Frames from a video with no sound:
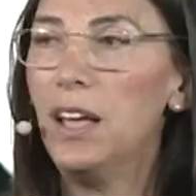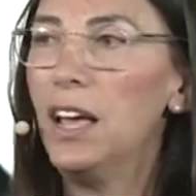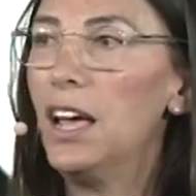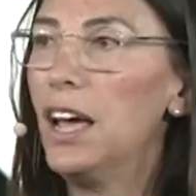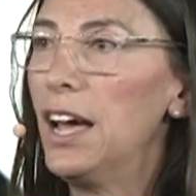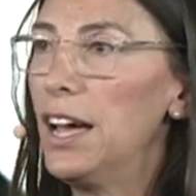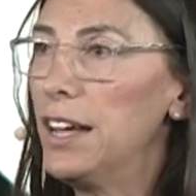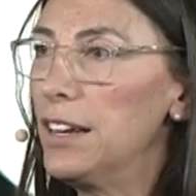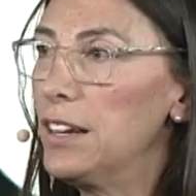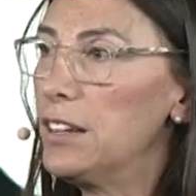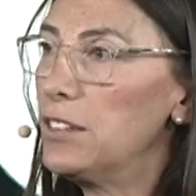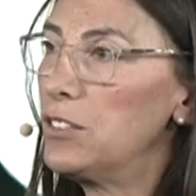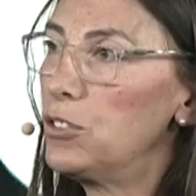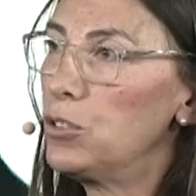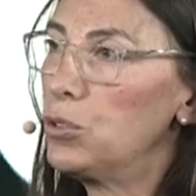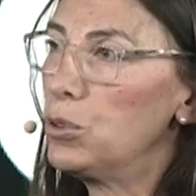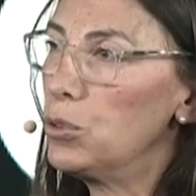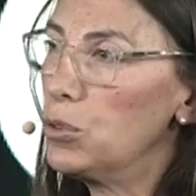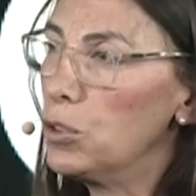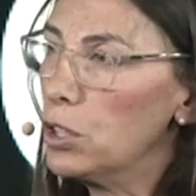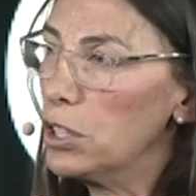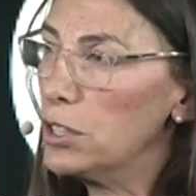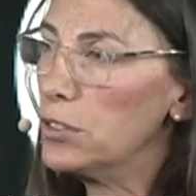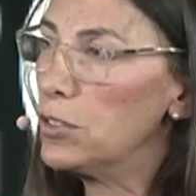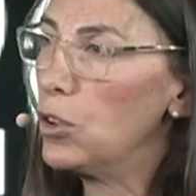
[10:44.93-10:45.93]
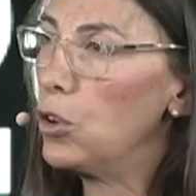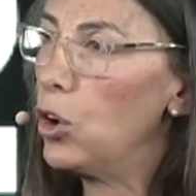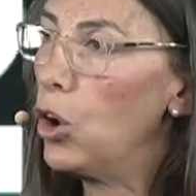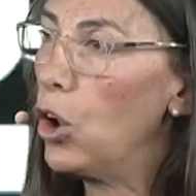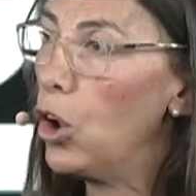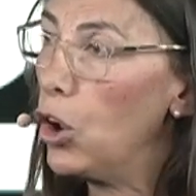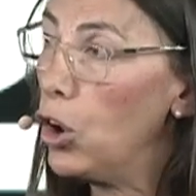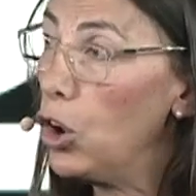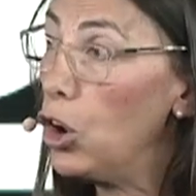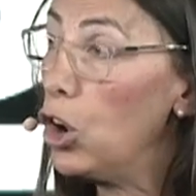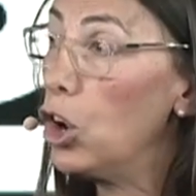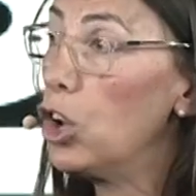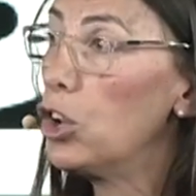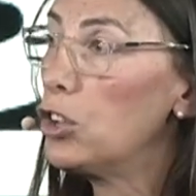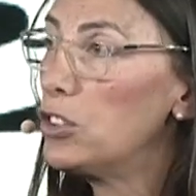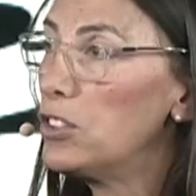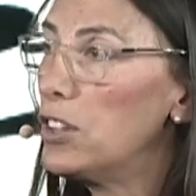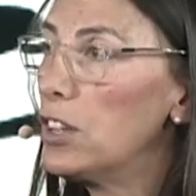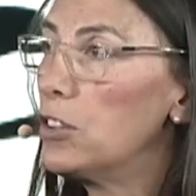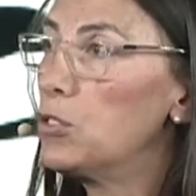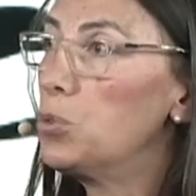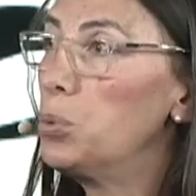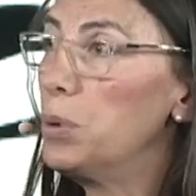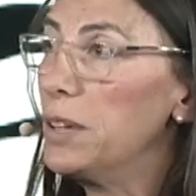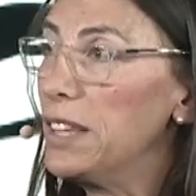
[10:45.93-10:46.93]
And there's a lot that
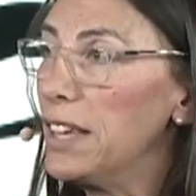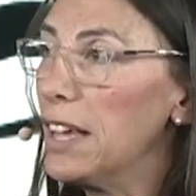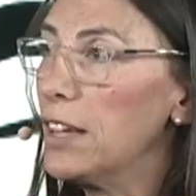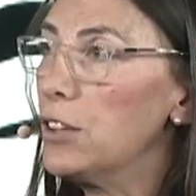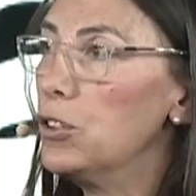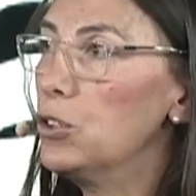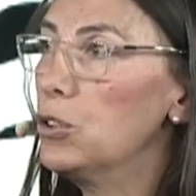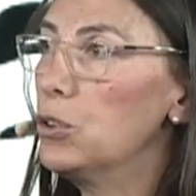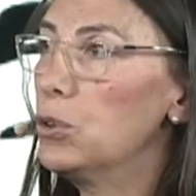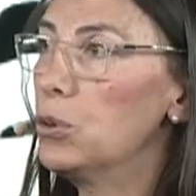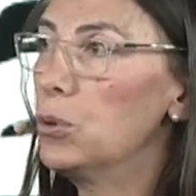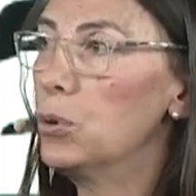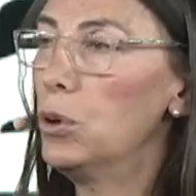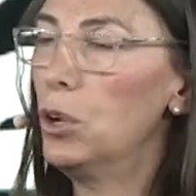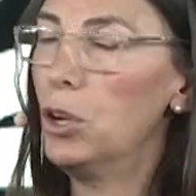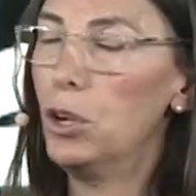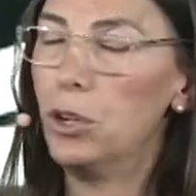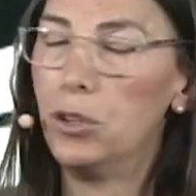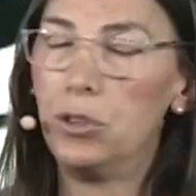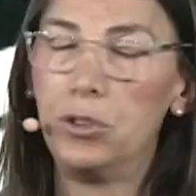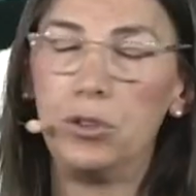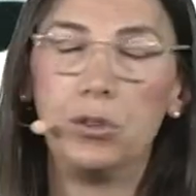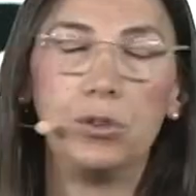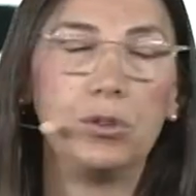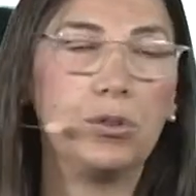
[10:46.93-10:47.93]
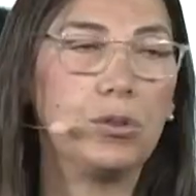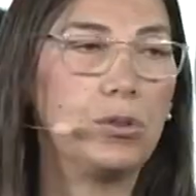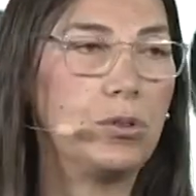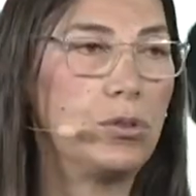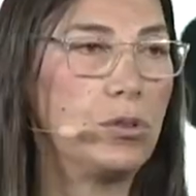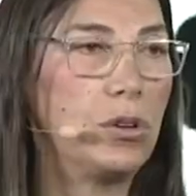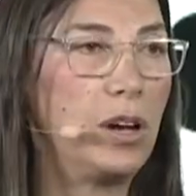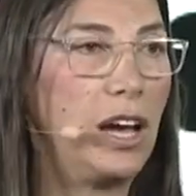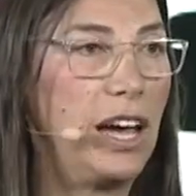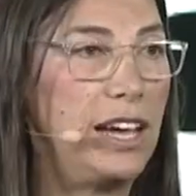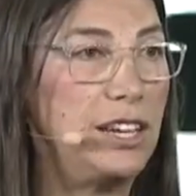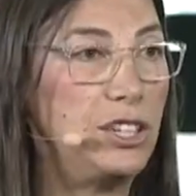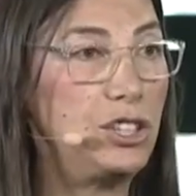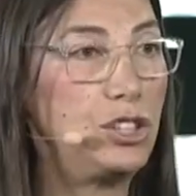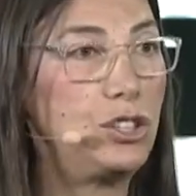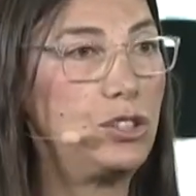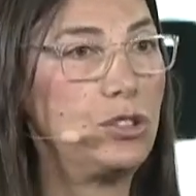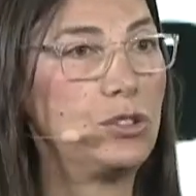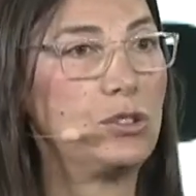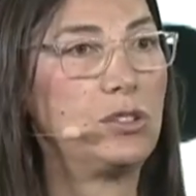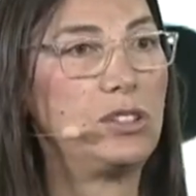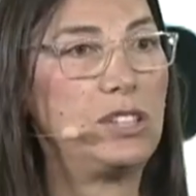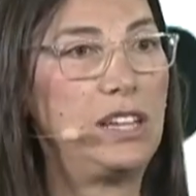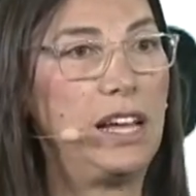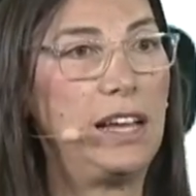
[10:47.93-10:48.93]
we can do to
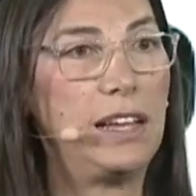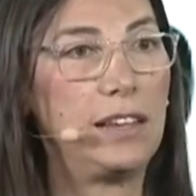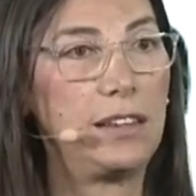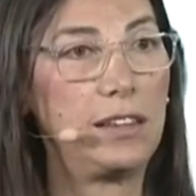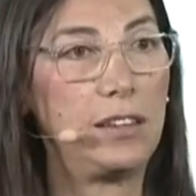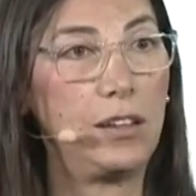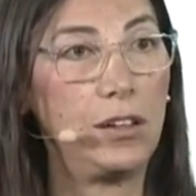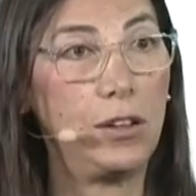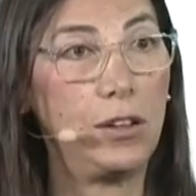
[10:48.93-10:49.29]
ensure that